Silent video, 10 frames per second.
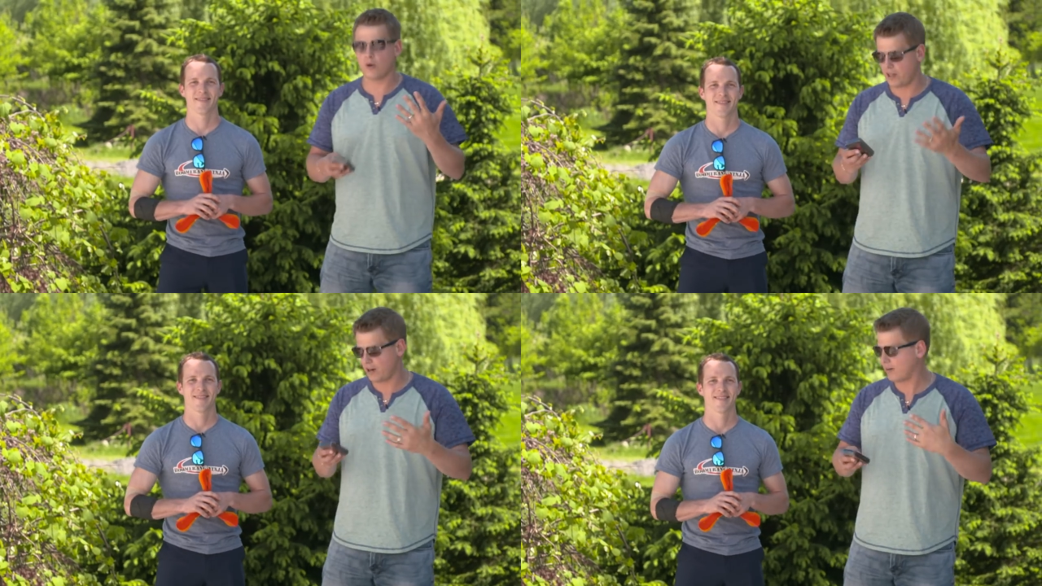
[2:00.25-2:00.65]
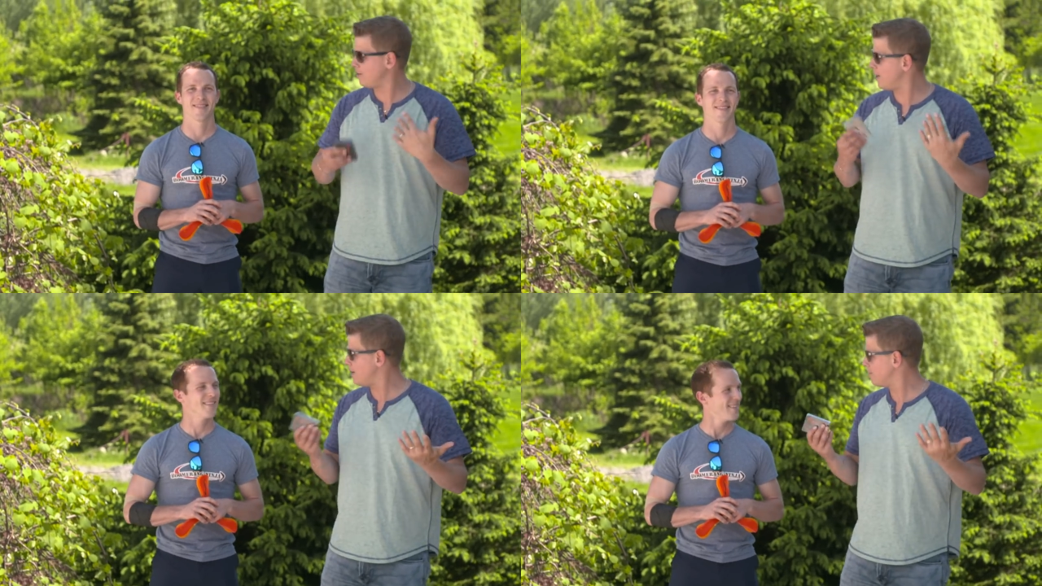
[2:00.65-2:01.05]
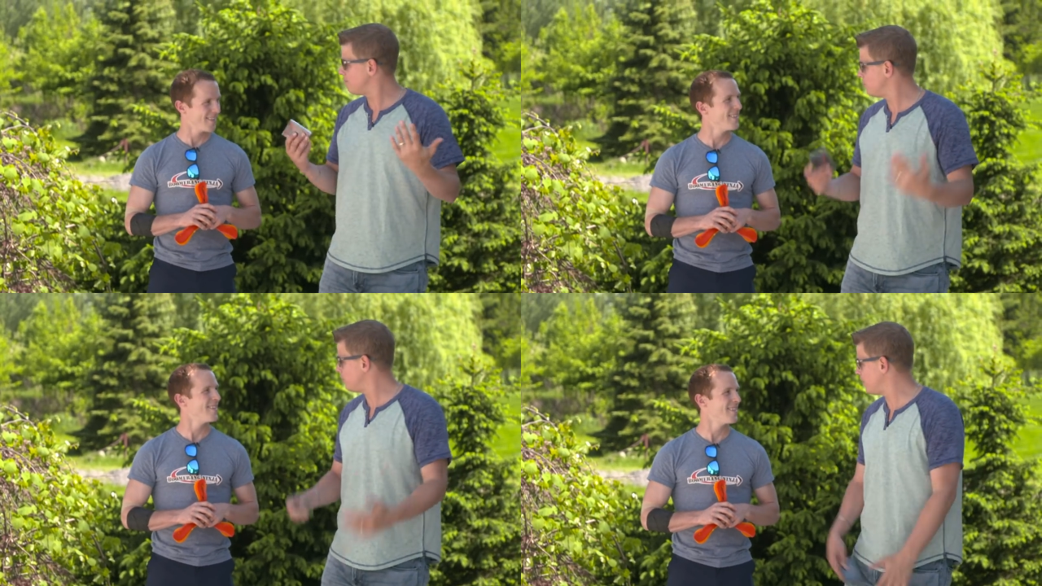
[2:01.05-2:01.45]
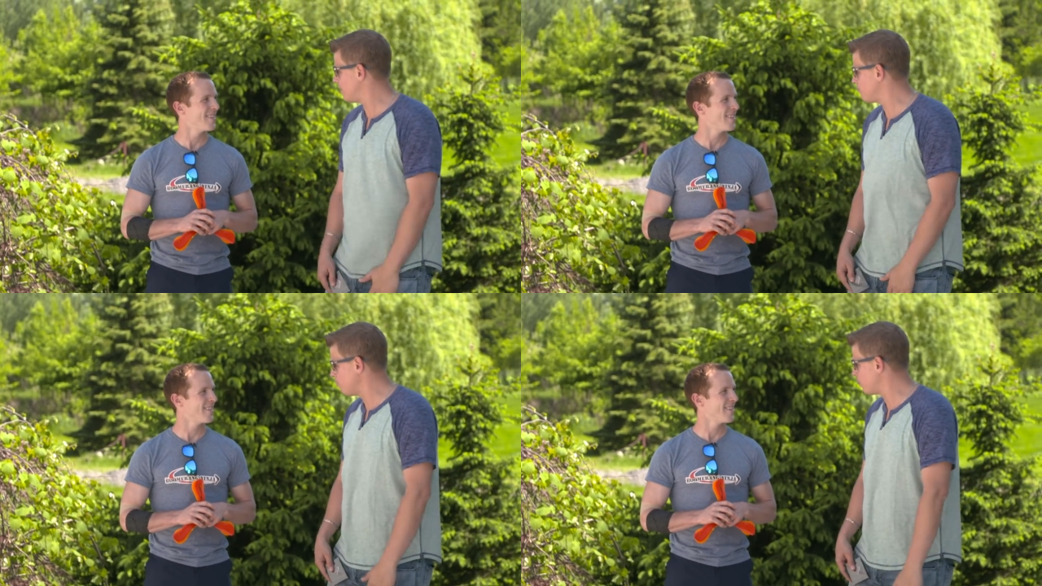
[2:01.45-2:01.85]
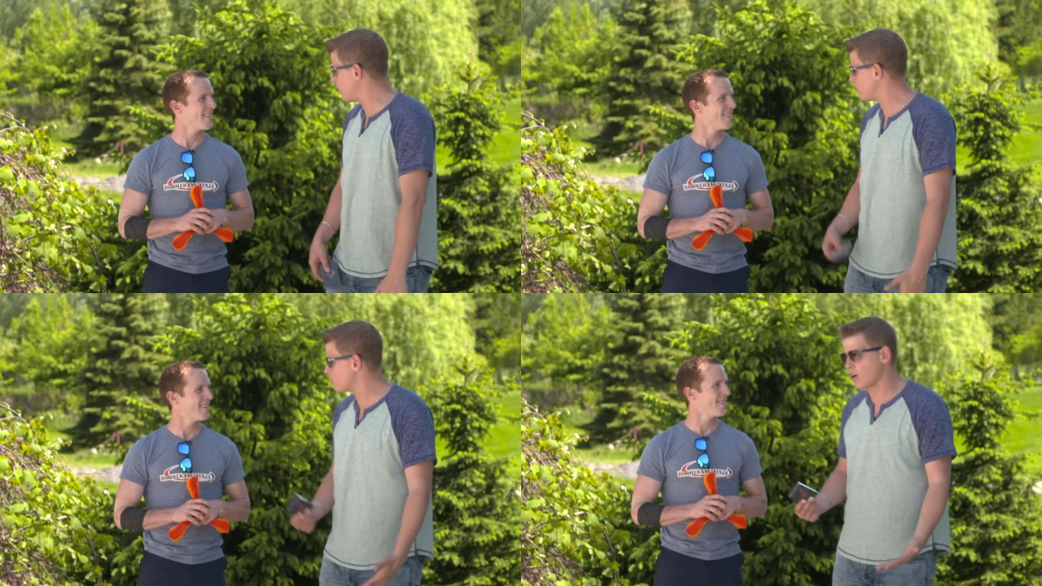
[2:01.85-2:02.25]
Speaker 1: go there and uh, you can get
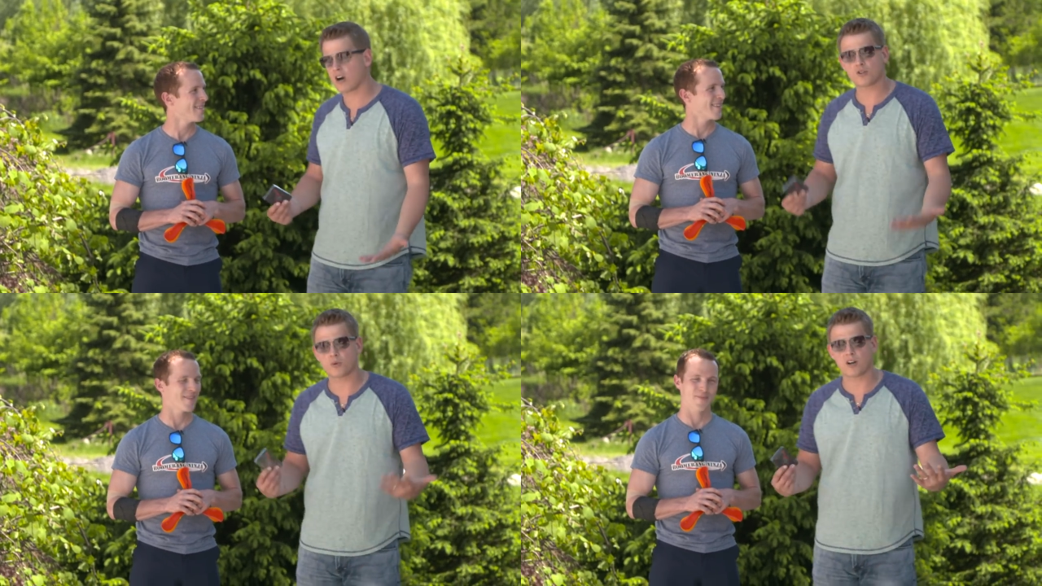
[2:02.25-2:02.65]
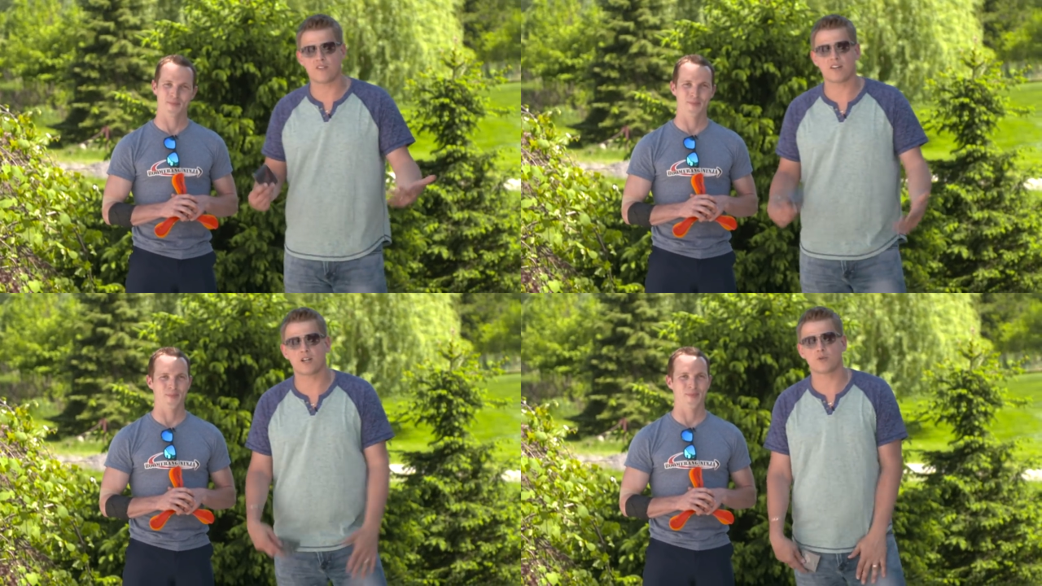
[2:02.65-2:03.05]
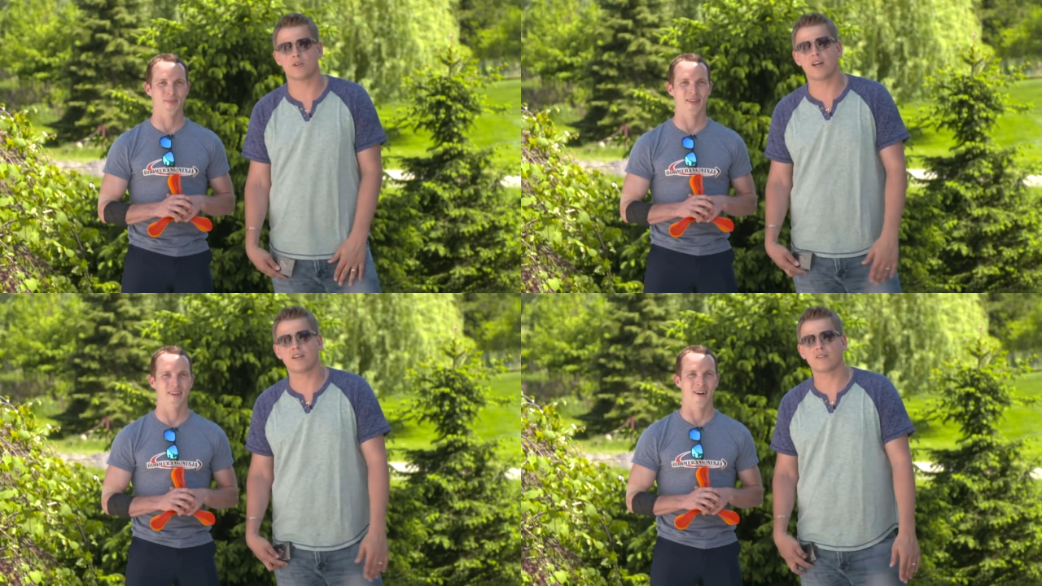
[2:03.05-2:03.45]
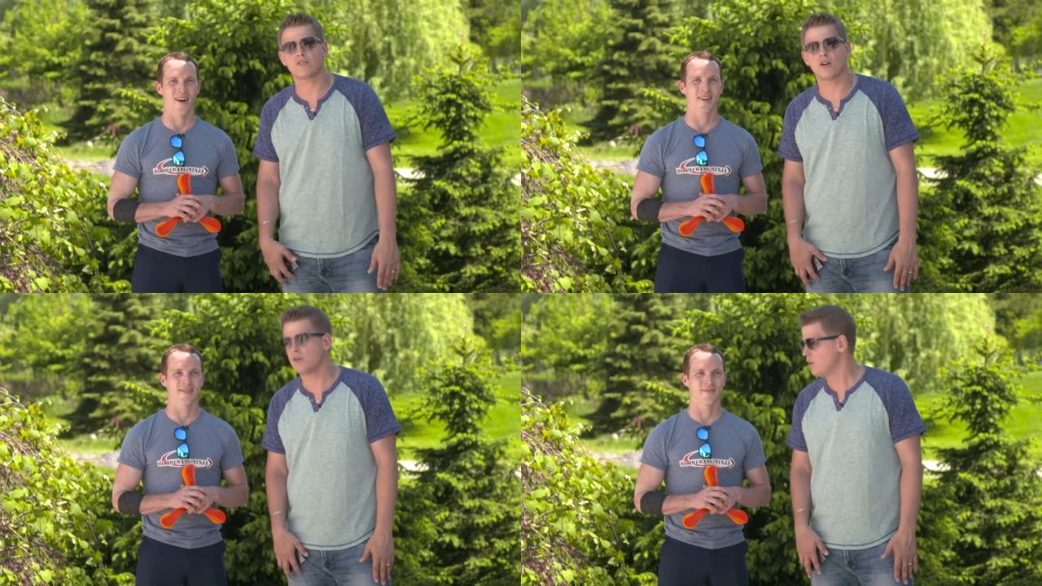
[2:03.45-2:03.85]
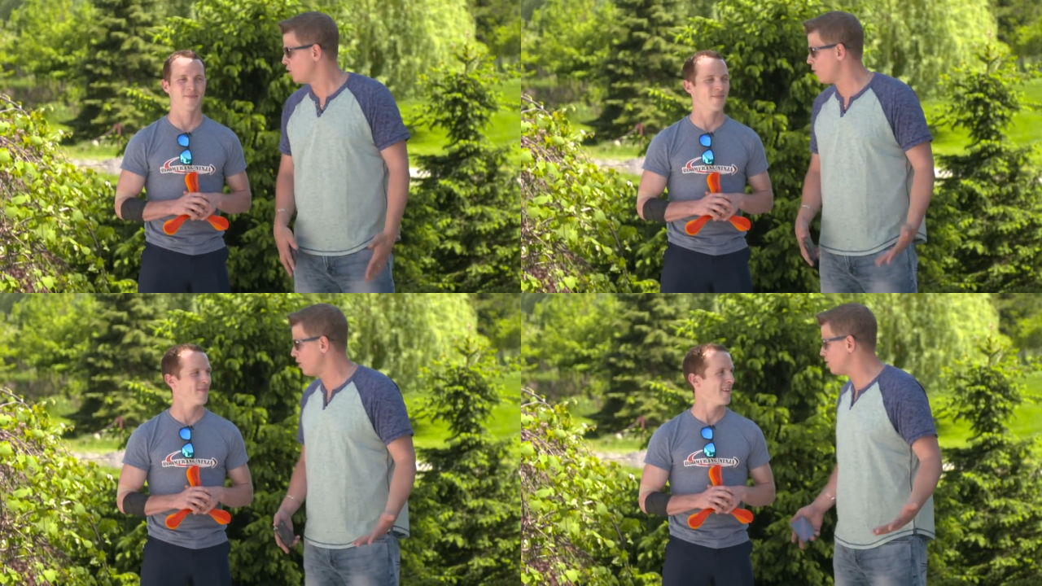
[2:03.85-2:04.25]
boomerangs or cards, whatever you guys would like. Awesome. So
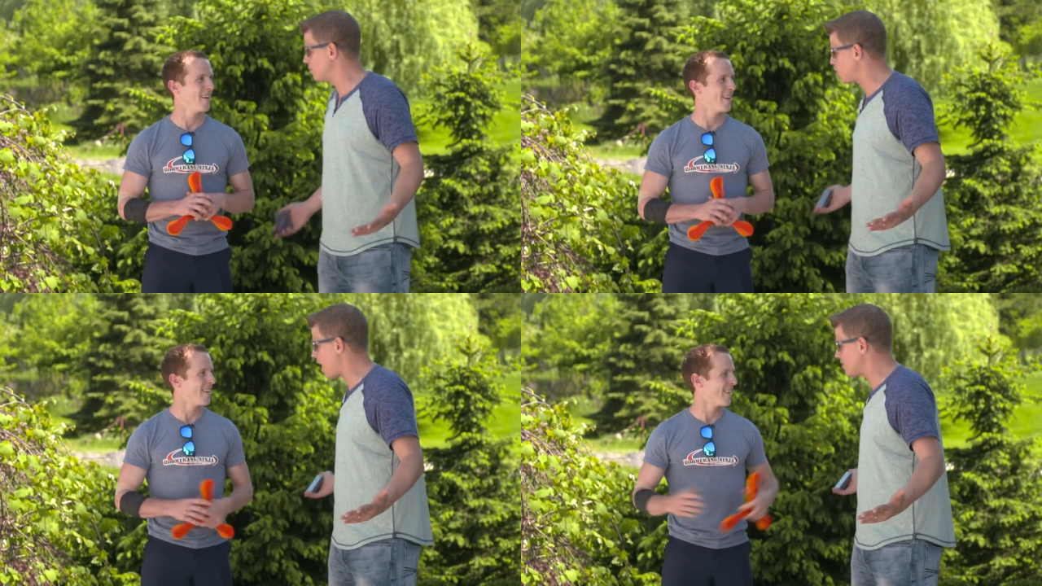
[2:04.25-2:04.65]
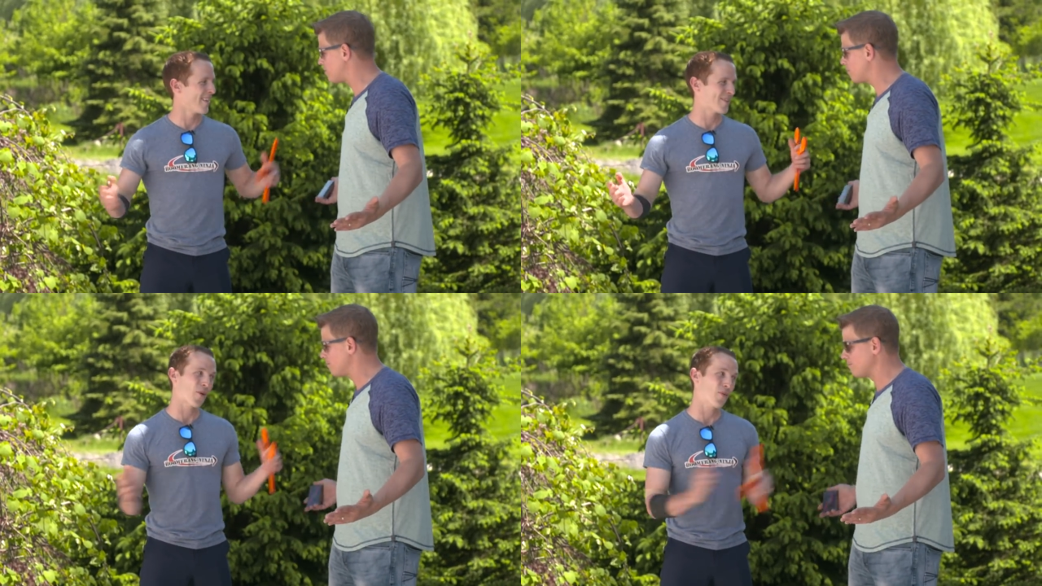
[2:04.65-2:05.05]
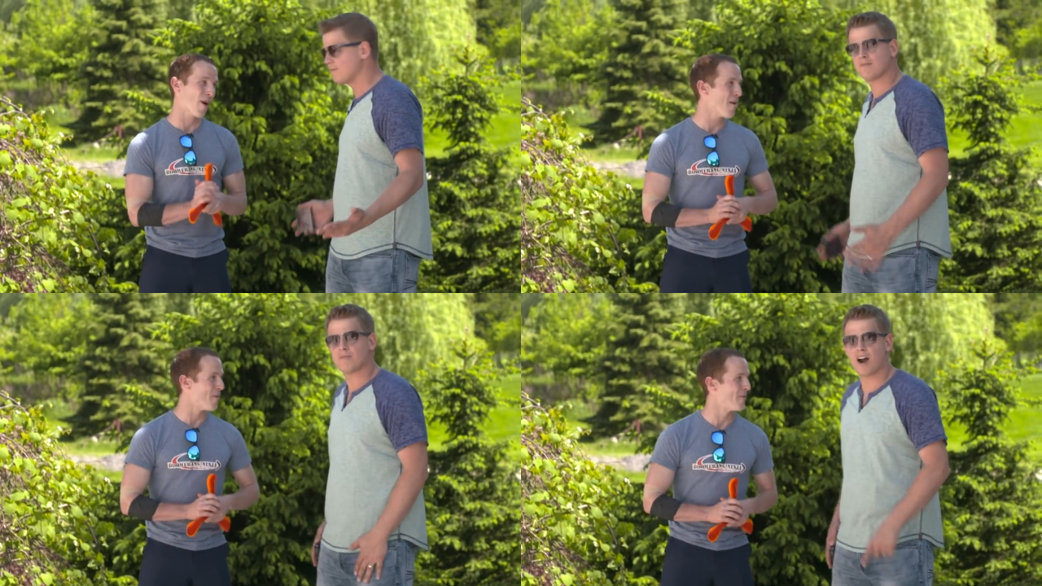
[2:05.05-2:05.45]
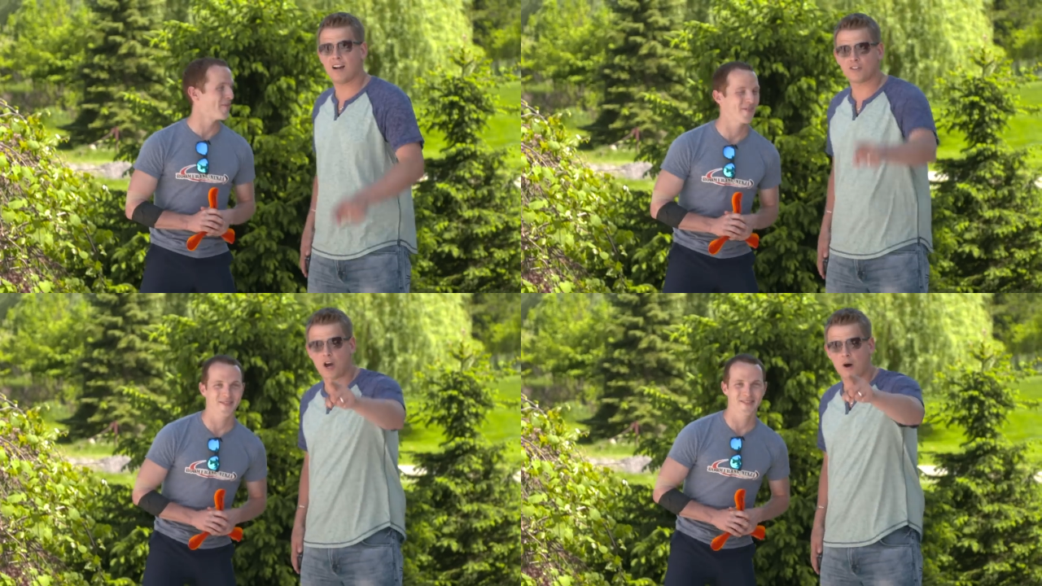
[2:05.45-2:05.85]
you ready to do some shots? Let's go throw. All right, let's